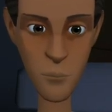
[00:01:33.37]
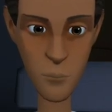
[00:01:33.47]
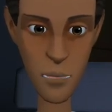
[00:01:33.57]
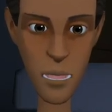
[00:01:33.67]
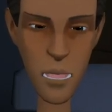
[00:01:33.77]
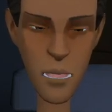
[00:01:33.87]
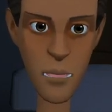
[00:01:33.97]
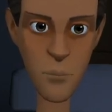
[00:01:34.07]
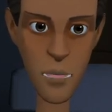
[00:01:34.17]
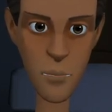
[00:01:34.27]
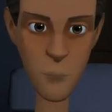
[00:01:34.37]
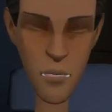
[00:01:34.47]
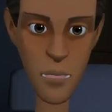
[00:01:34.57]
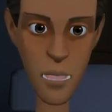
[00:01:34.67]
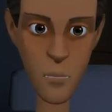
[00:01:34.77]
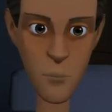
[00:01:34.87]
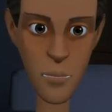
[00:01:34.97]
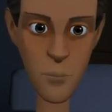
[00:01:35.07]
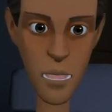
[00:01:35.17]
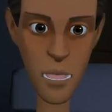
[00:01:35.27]
The SMS provider
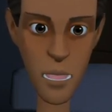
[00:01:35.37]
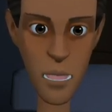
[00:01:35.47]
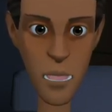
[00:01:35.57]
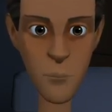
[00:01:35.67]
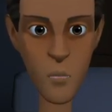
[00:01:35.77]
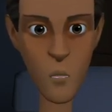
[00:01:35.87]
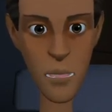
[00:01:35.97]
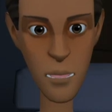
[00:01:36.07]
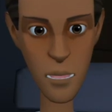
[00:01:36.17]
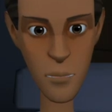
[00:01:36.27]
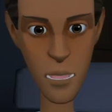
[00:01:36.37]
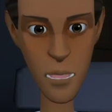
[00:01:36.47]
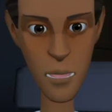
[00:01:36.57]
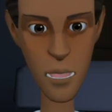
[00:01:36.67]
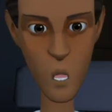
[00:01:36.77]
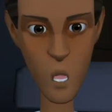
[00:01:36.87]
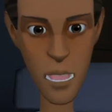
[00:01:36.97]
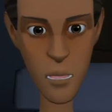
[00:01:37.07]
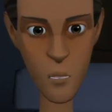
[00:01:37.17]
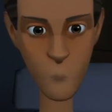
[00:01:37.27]
primarily exposes access through
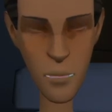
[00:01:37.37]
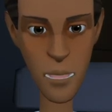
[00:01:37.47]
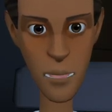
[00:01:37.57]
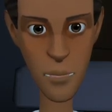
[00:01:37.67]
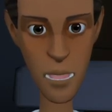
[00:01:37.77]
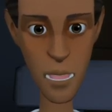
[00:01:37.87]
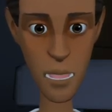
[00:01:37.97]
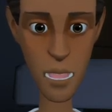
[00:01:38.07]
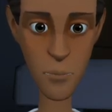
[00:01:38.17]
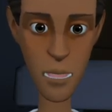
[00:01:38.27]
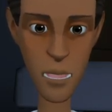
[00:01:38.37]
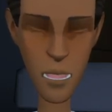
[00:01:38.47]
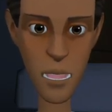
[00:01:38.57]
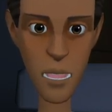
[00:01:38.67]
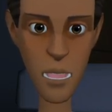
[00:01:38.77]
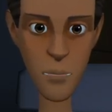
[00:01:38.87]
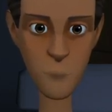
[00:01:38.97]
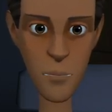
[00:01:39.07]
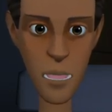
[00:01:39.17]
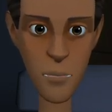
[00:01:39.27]
Windows Management
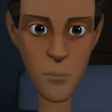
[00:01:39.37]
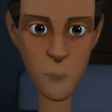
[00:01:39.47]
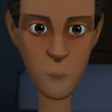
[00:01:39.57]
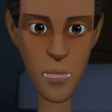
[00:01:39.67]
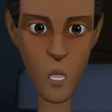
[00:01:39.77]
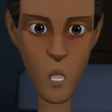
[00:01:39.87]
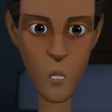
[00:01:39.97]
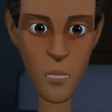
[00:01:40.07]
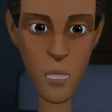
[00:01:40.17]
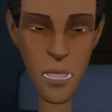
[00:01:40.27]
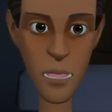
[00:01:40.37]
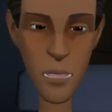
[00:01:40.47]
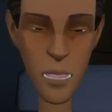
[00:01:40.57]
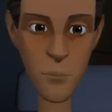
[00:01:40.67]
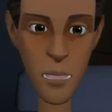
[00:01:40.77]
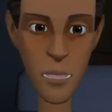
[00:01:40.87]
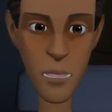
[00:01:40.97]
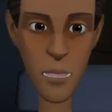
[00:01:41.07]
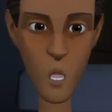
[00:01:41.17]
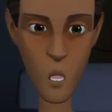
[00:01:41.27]
Instrumentation but also a REST
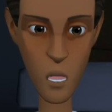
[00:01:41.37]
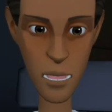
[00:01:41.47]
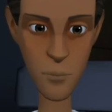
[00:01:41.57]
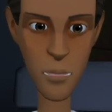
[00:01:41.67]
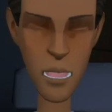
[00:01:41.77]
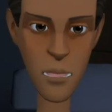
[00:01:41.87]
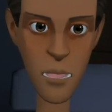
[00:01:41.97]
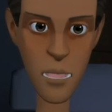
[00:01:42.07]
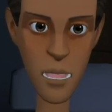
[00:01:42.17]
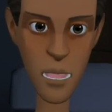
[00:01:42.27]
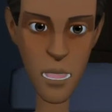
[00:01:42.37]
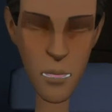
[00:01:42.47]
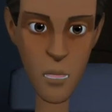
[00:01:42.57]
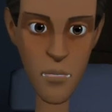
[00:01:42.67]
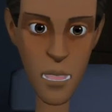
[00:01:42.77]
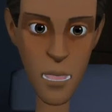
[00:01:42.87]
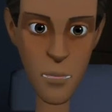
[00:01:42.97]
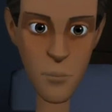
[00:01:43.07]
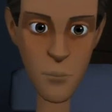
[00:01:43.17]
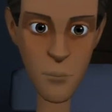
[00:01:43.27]
API called the Administration
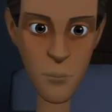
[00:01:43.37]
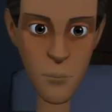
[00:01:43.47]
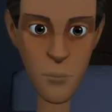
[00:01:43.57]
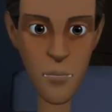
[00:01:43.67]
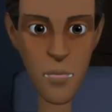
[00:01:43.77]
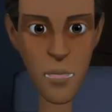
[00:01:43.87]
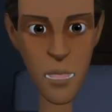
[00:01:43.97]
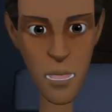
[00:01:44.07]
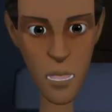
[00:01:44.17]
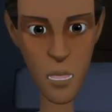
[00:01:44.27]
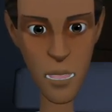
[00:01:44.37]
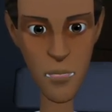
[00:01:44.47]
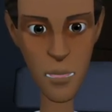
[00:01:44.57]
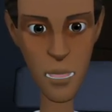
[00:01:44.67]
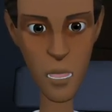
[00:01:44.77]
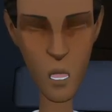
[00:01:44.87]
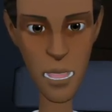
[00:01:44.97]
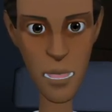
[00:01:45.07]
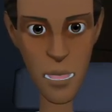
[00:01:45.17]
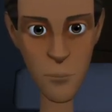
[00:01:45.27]
Service. The final layer of
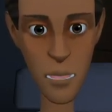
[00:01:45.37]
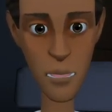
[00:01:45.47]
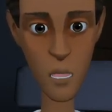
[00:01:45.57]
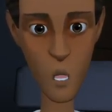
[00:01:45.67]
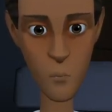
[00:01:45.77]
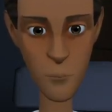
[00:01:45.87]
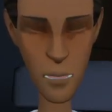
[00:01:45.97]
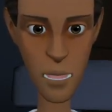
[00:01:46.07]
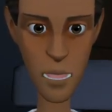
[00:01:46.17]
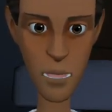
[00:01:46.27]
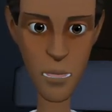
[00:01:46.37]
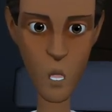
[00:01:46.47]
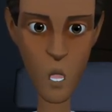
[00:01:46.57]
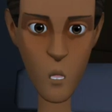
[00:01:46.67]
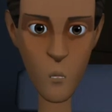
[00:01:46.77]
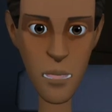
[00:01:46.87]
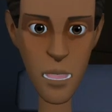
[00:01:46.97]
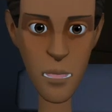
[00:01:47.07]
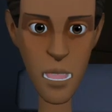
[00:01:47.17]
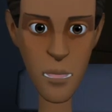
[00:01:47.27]
security is based on permissions to
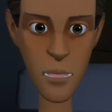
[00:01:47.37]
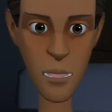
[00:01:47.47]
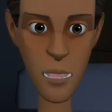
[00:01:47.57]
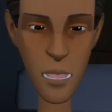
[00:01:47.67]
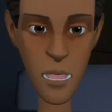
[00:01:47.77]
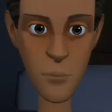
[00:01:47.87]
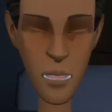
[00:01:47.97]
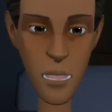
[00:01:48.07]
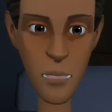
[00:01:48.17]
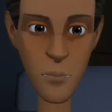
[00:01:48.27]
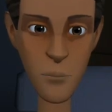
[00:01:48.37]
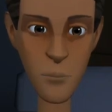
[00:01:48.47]
objects in the site database.